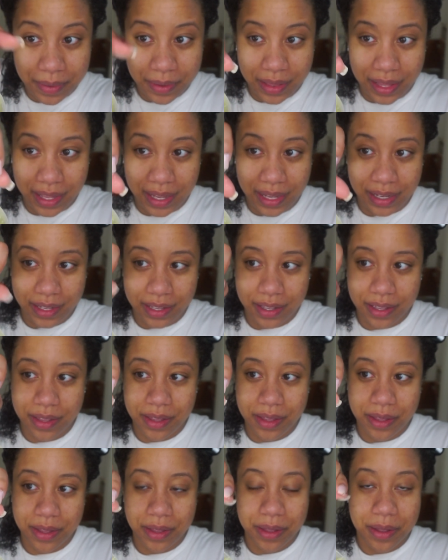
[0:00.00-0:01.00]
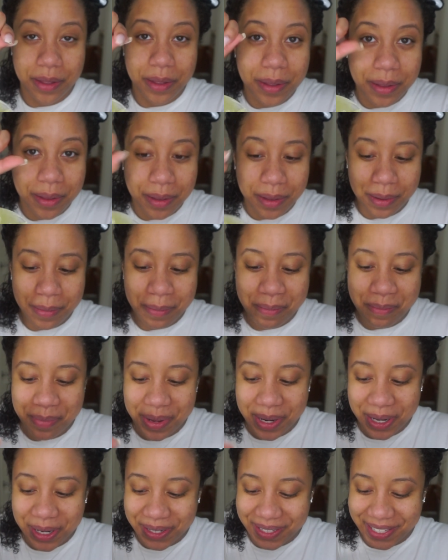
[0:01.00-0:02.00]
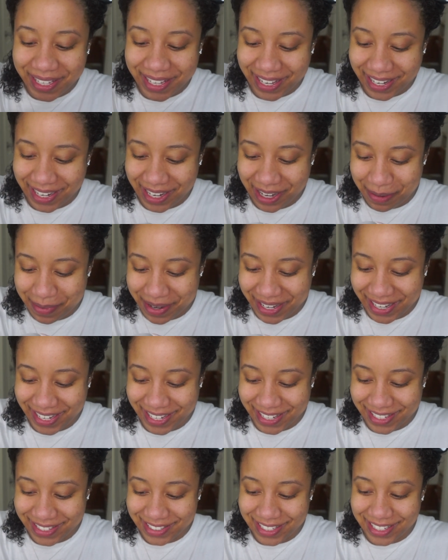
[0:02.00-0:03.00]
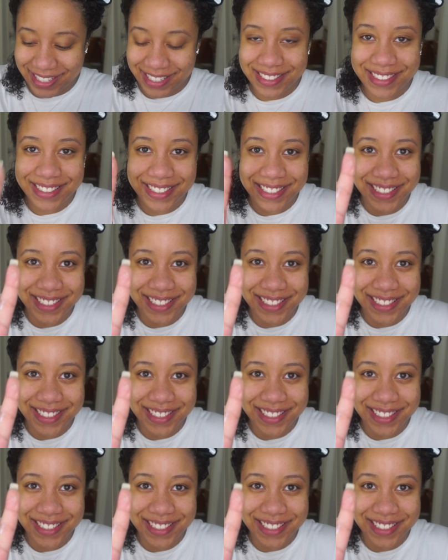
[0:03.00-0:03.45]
like barely any on my hand, guys.